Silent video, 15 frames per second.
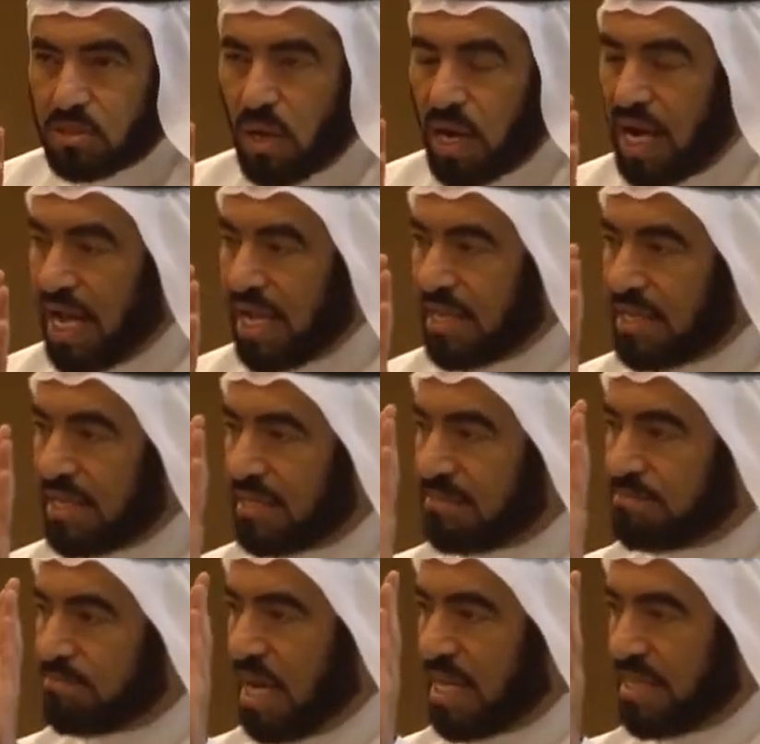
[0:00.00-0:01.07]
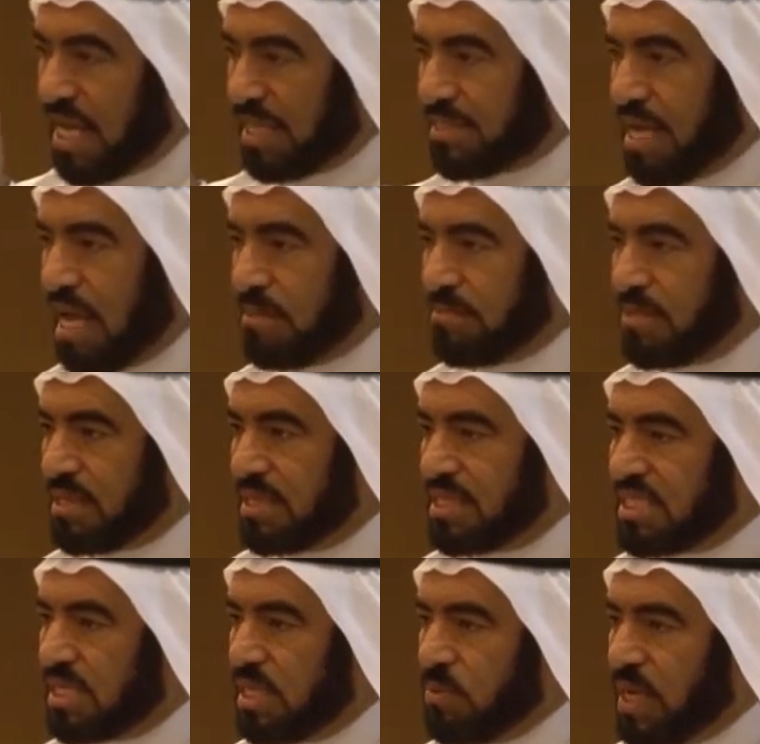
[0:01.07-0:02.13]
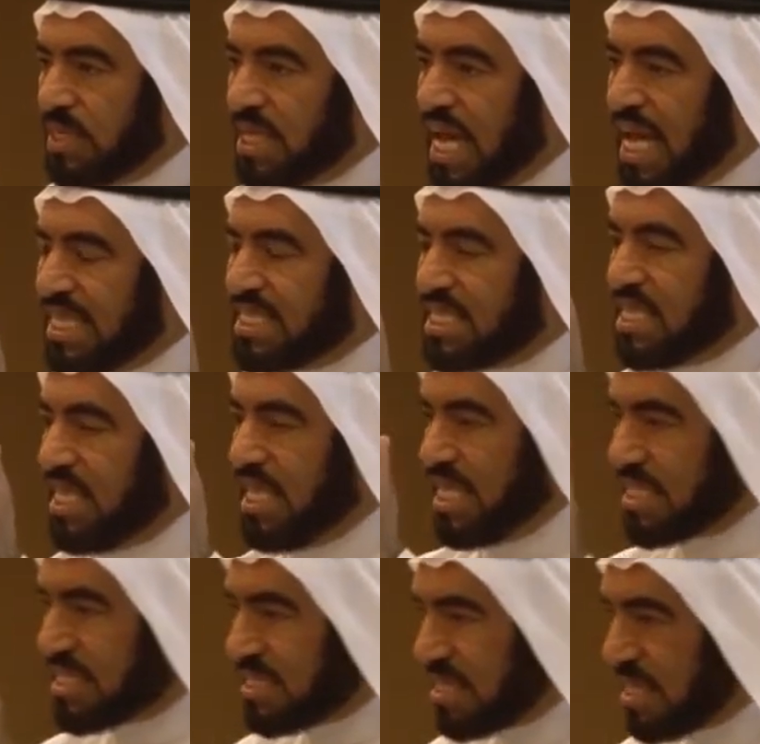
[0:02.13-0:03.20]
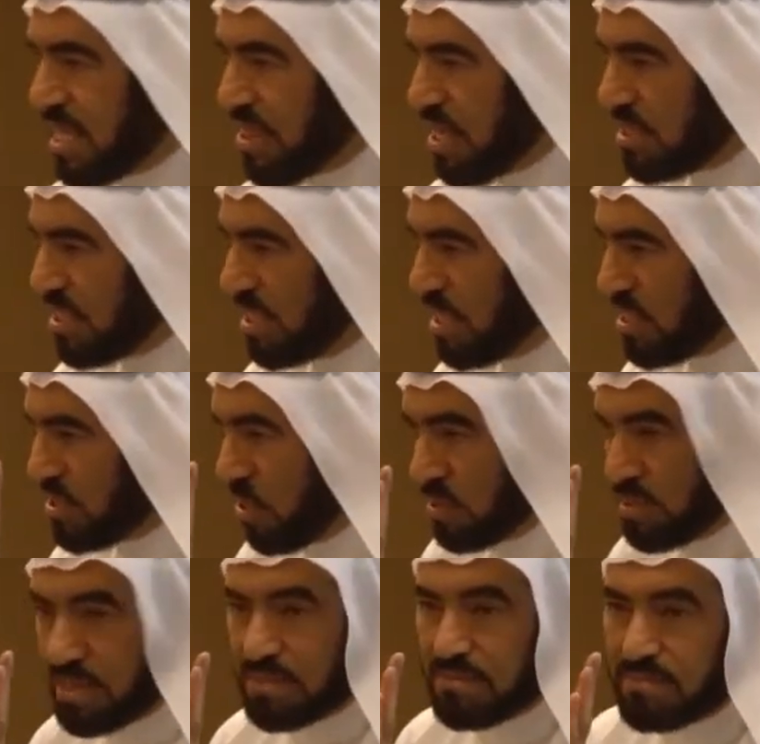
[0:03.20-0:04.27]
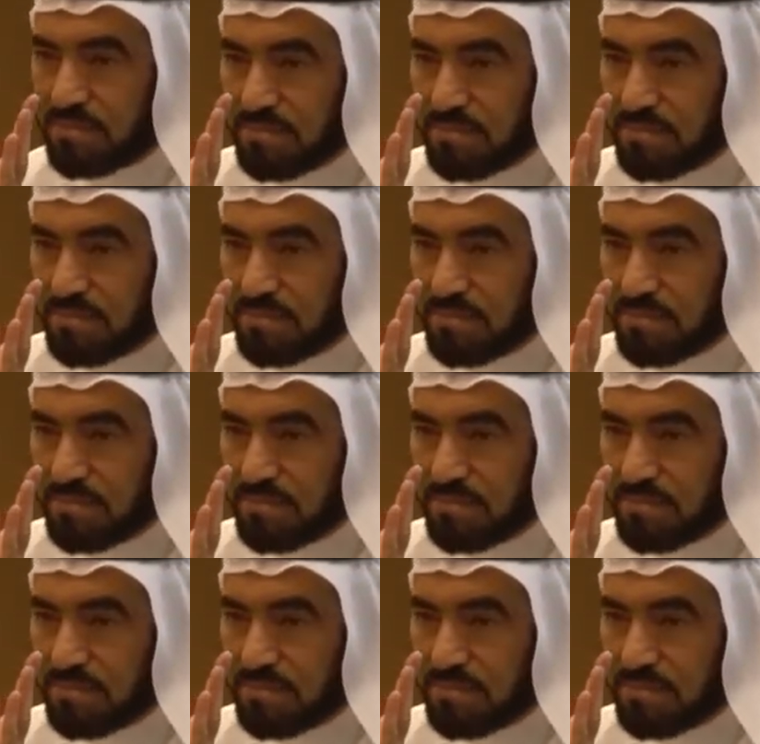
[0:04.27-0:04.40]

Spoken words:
So by that time, she was at least 13 years old.